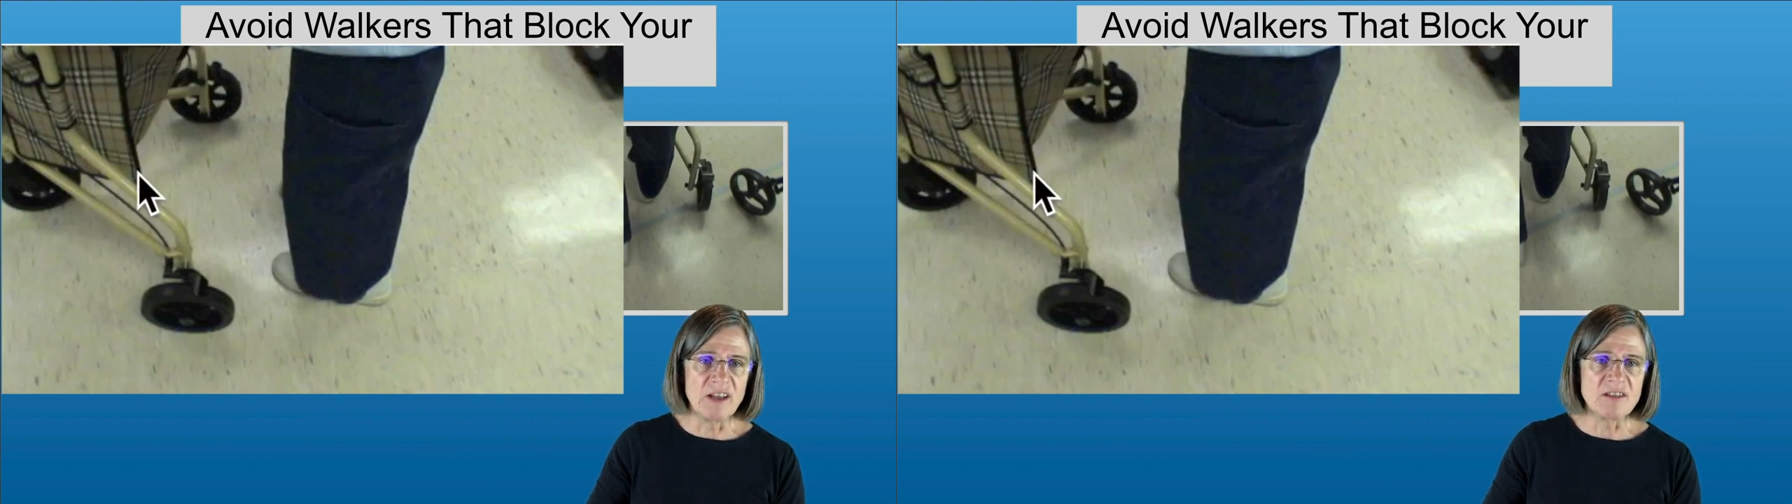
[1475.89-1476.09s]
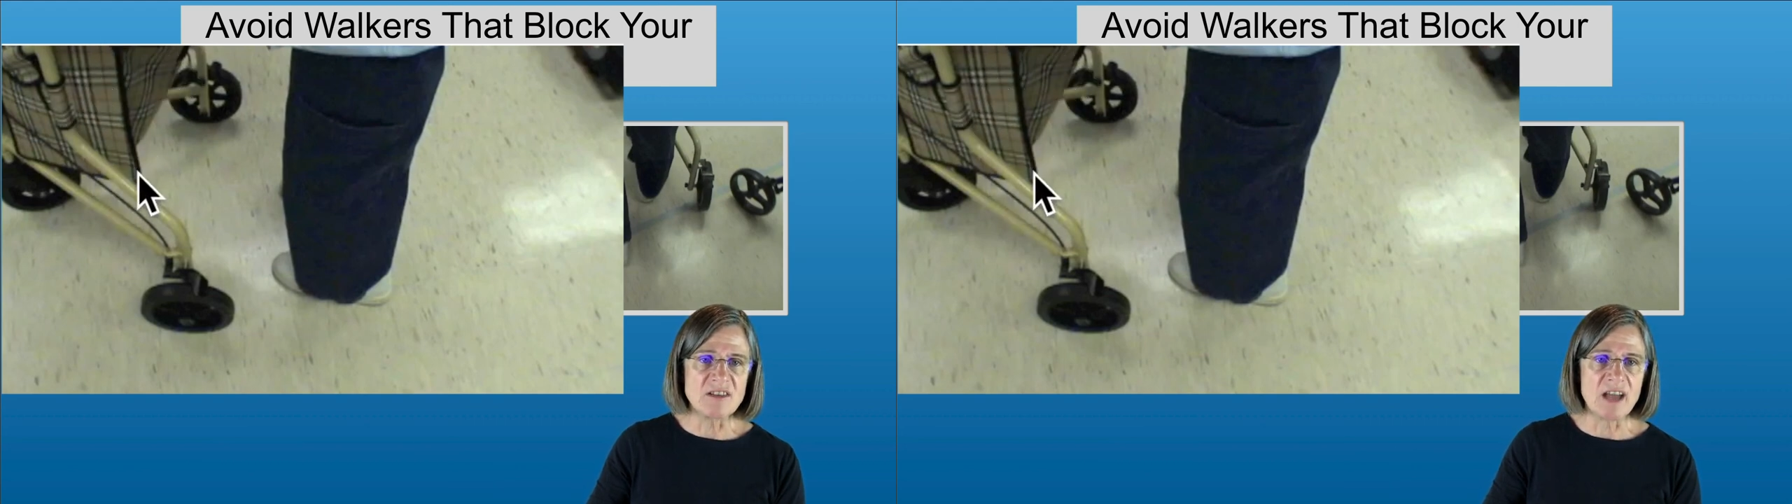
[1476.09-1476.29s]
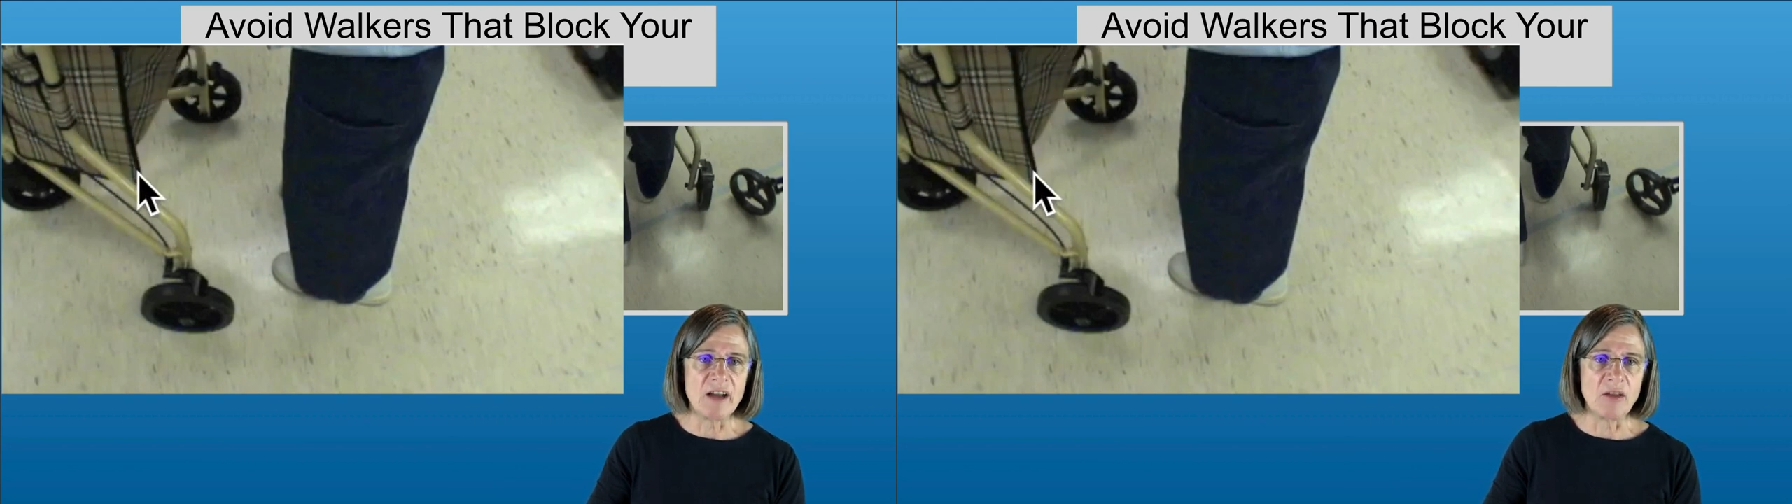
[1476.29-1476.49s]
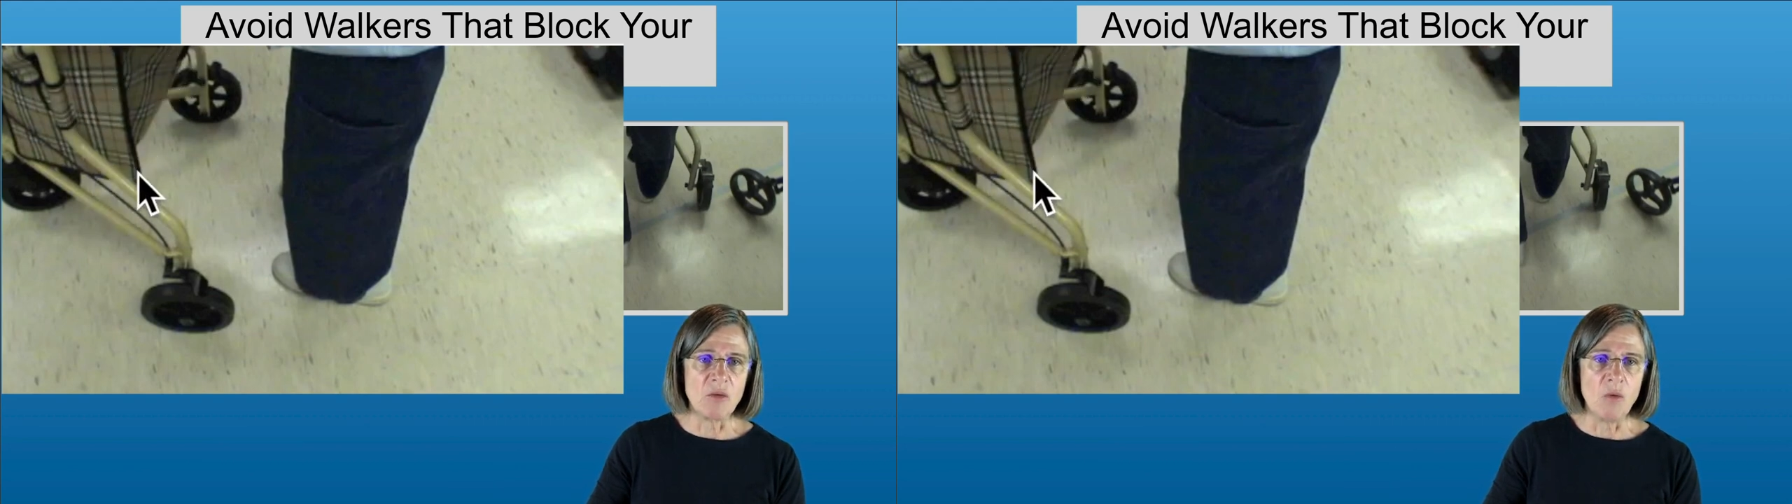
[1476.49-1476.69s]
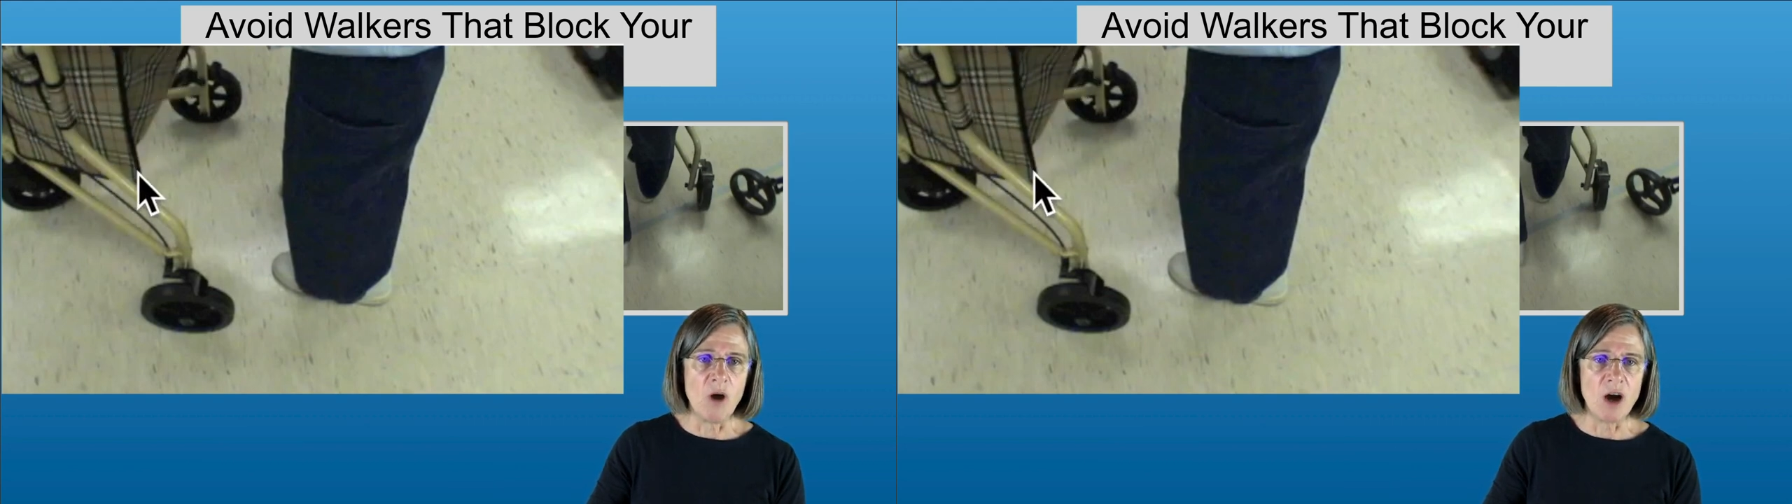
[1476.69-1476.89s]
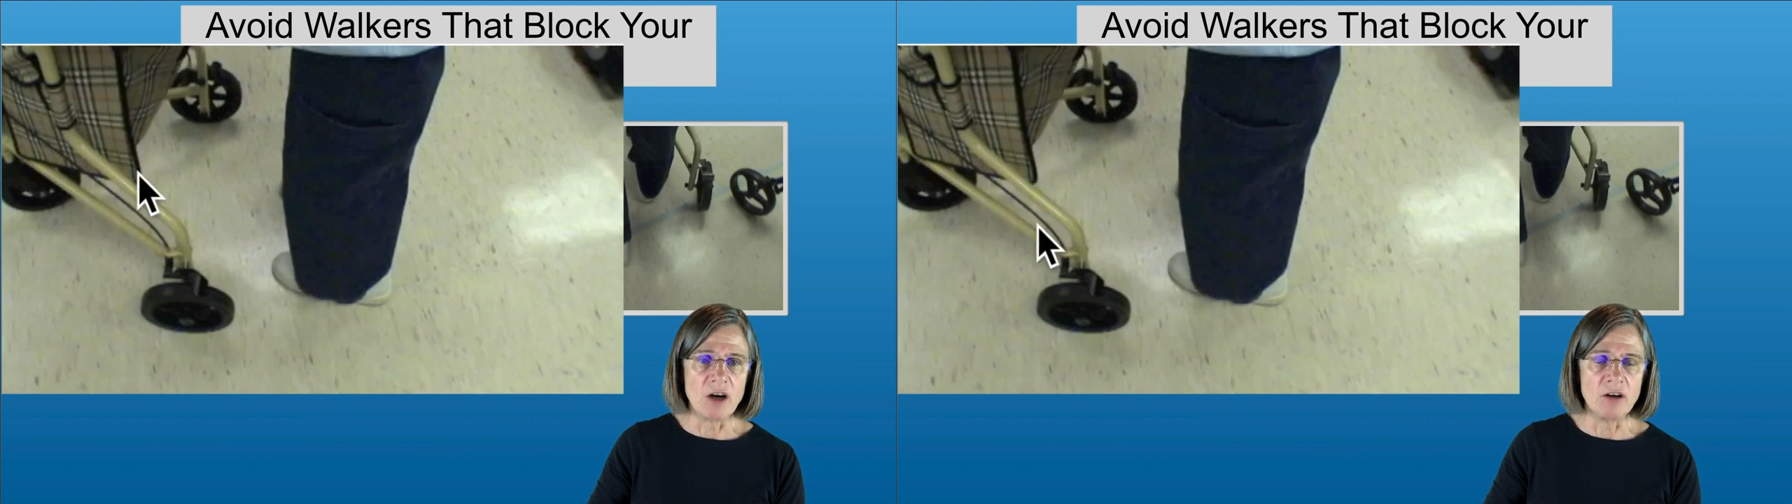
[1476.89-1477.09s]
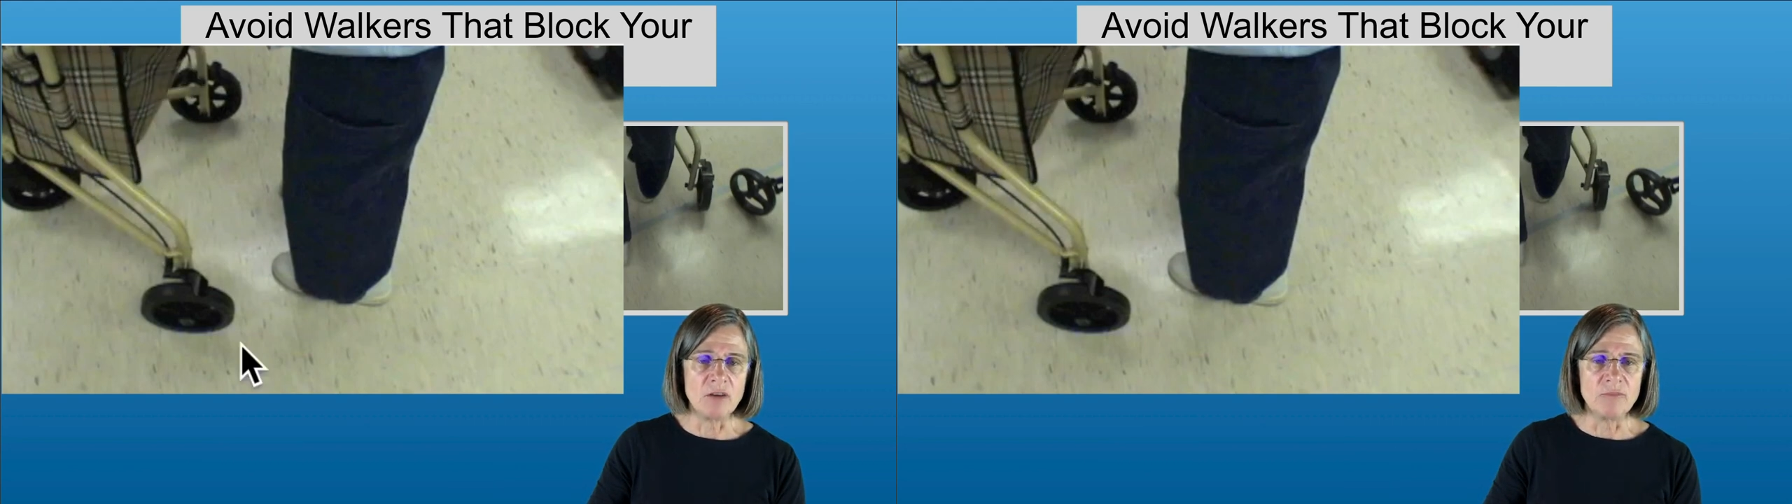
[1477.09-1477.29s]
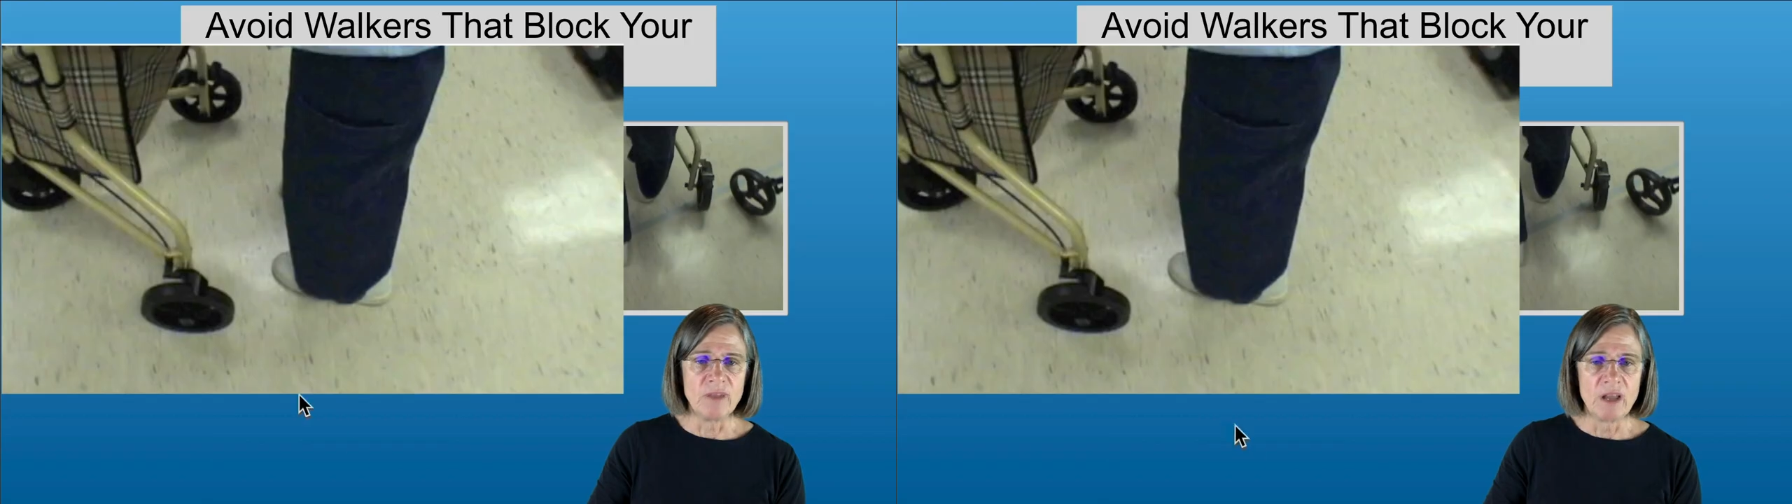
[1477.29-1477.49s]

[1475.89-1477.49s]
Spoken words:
inside of the walker.